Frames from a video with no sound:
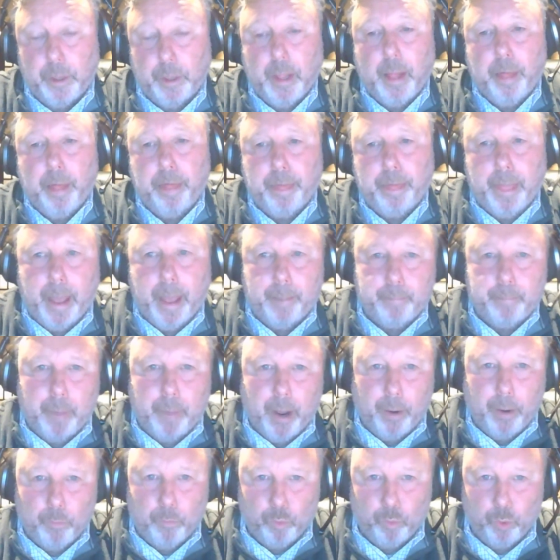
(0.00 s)
So
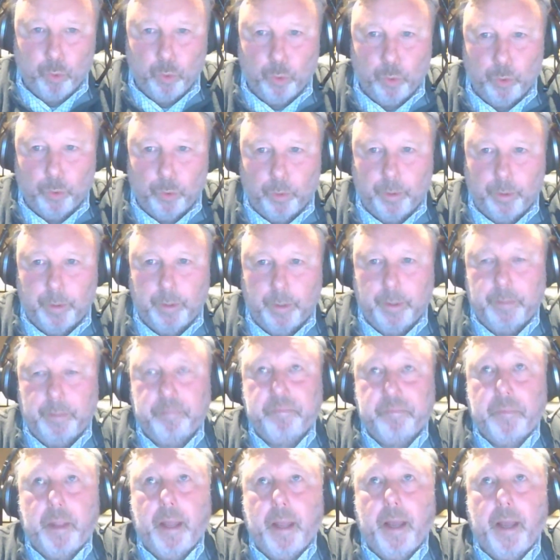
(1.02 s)
that might rule
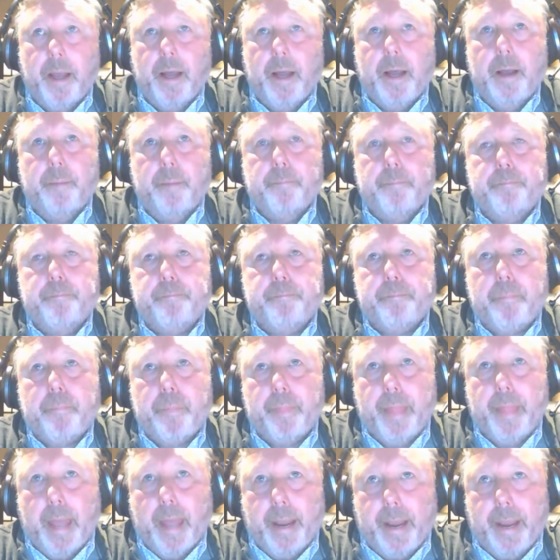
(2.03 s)

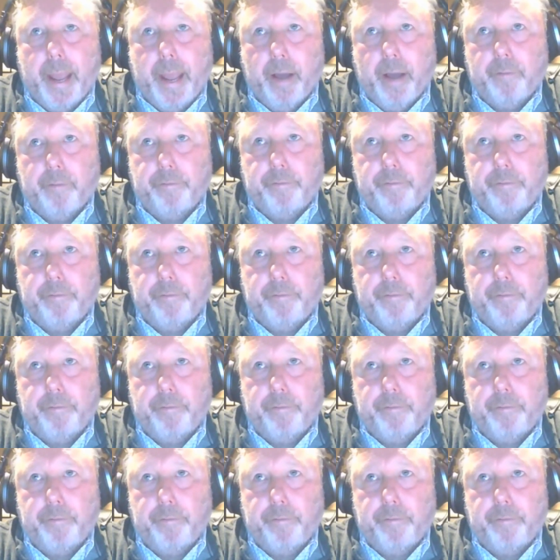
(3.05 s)
that